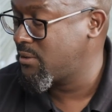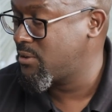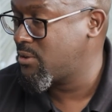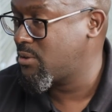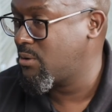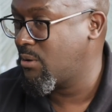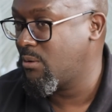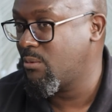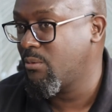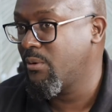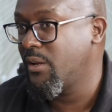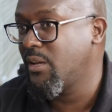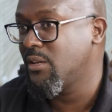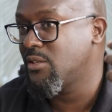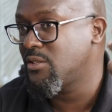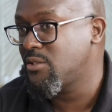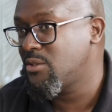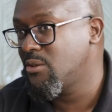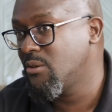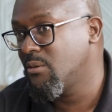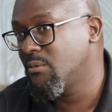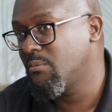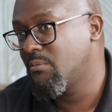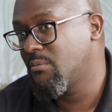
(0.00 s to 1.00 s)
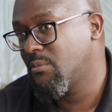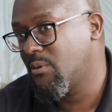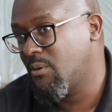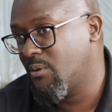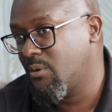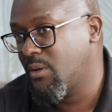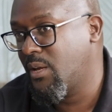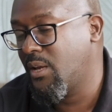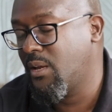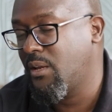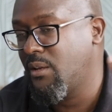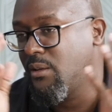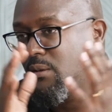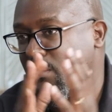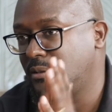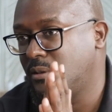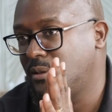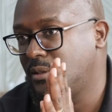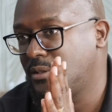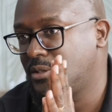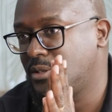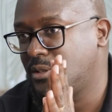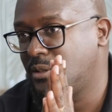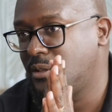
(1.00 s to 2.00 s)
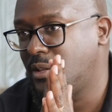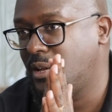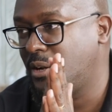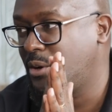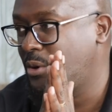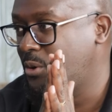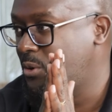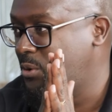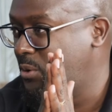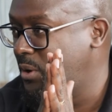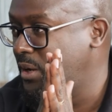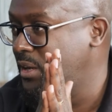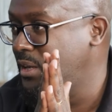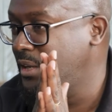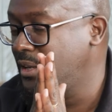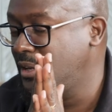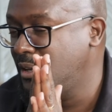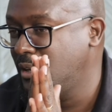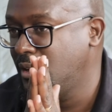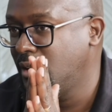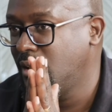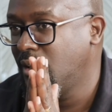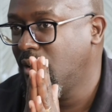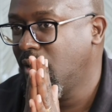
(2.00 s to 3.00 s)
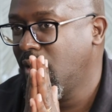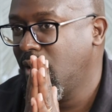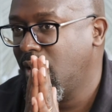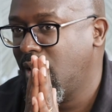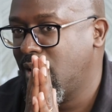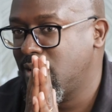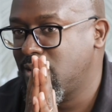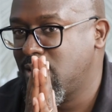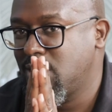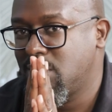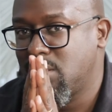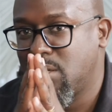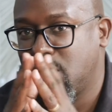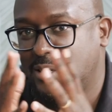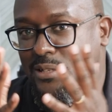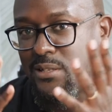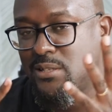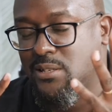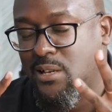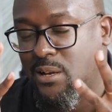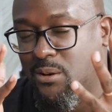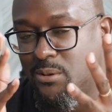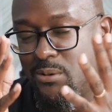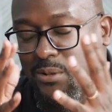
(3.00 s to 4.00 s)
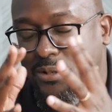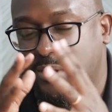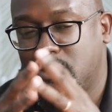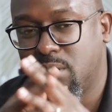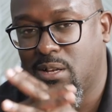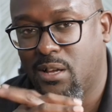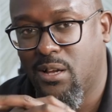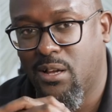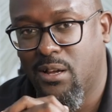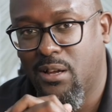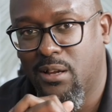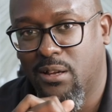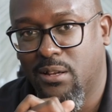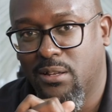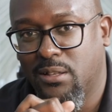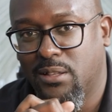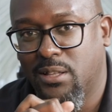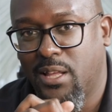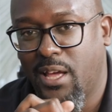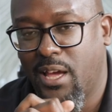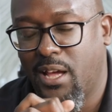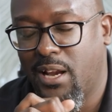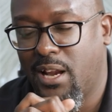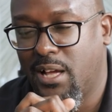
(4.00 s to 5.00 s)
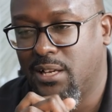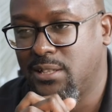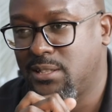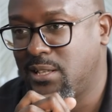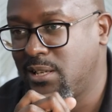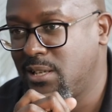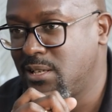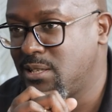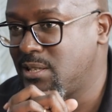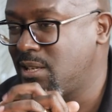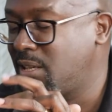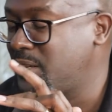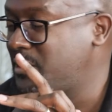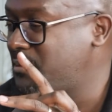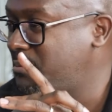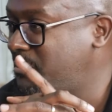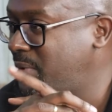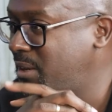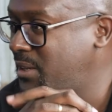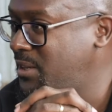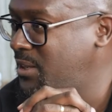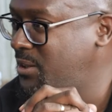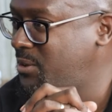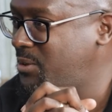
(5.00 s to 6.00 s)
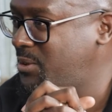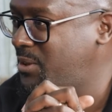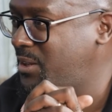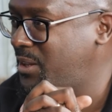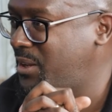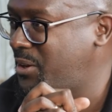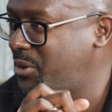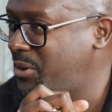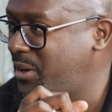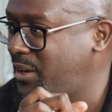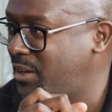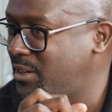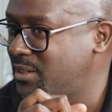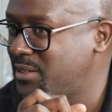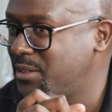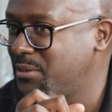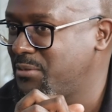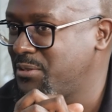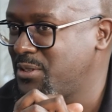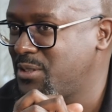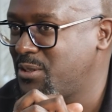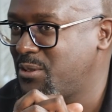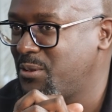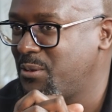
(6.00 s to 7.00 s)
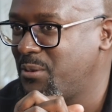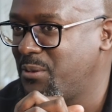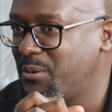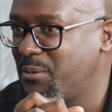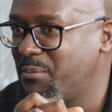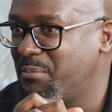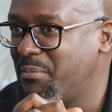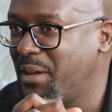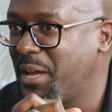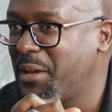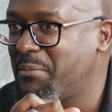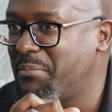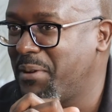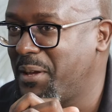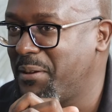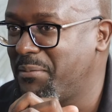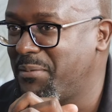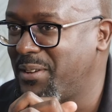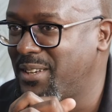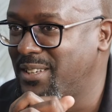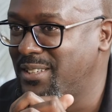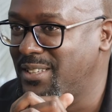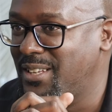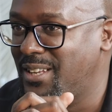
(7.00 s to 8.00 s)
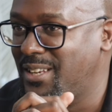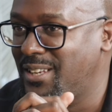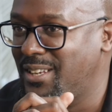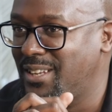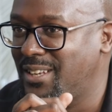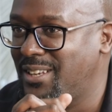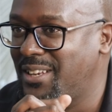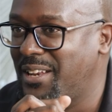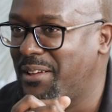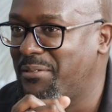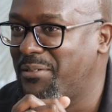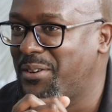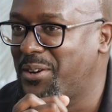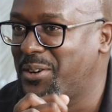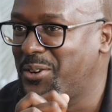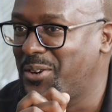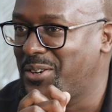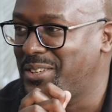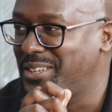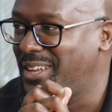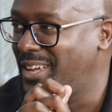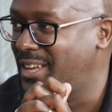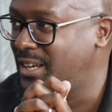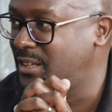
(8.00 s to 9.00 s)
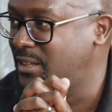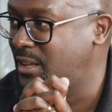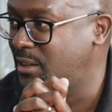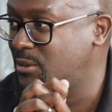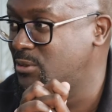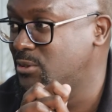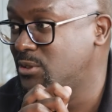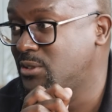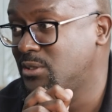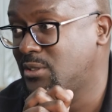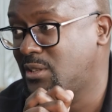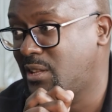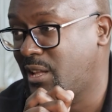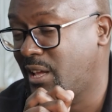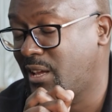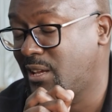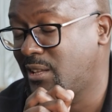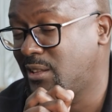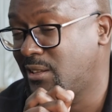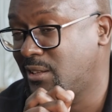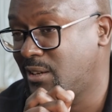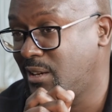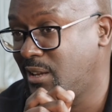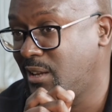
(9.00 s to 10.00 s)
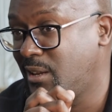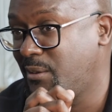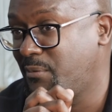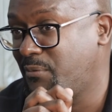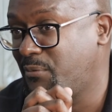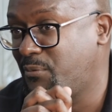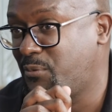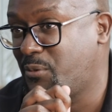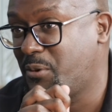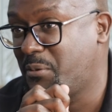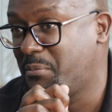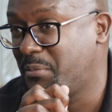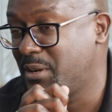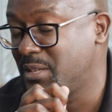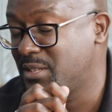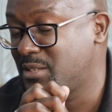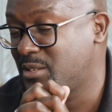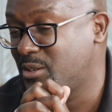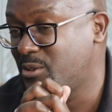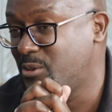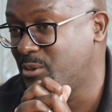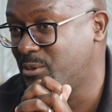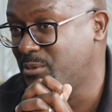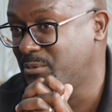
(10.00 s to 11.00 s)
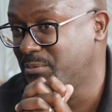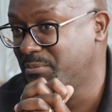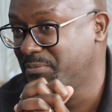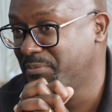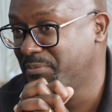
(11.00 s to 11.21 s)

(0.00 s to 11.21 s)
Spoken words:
So we assumed, okay, they're not ready. As it turns out, they had actually sent money to their relatives to make payment, and it never got done. That was just like 3-4 months ago.